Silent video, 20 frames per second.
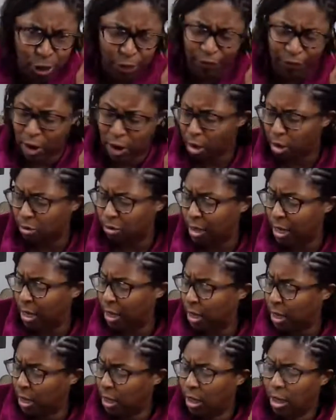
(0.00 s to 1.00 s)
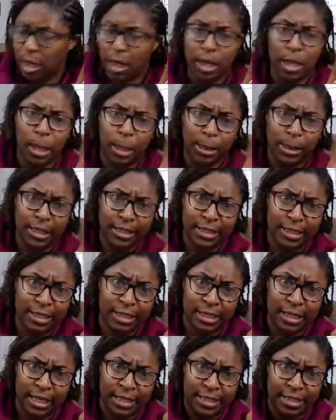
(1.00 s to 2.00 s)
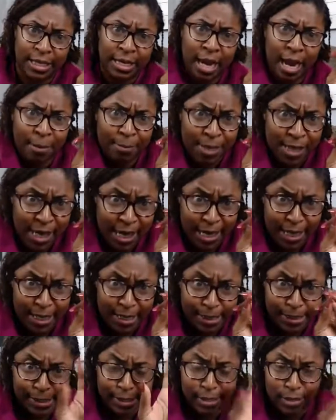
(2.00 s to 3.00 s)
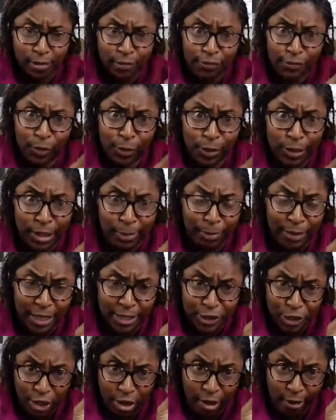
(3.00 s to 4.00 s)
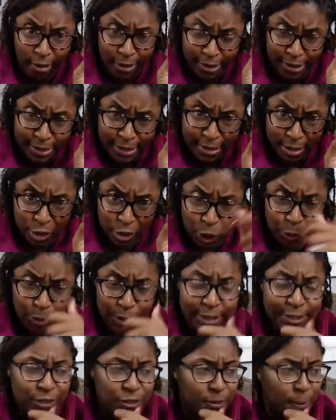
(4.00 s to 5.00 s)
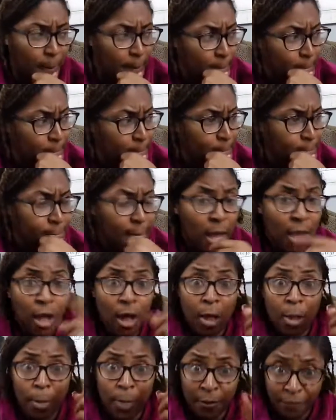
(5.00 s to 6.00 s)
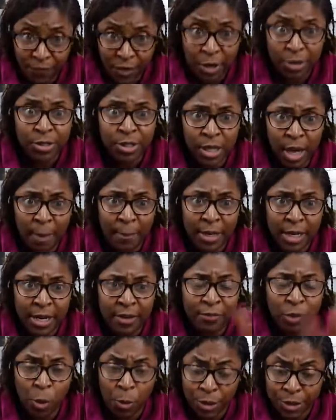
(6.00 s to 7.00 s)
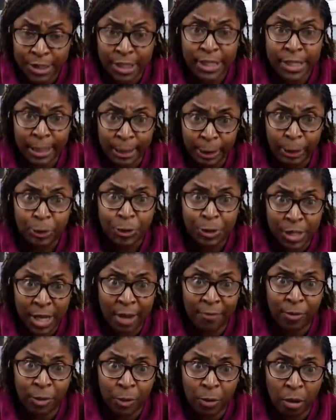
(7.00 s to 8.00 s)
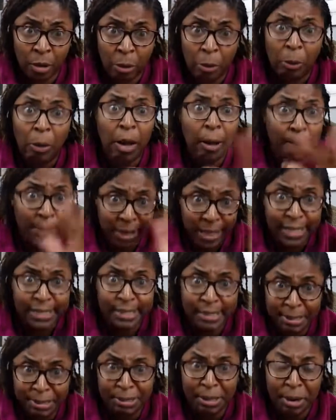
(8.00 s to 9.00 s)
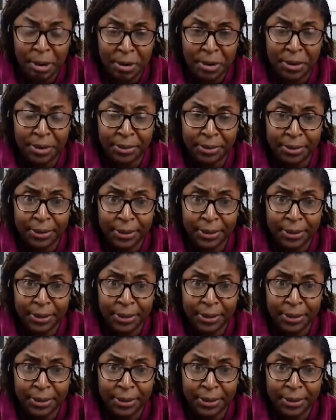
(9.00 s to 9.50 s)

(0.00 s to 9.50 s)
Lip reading: of all, let's discuss the nominees for the Bless Your Heart in this situation. The first nominee, of course, is the little 7-year-old, bless his heart,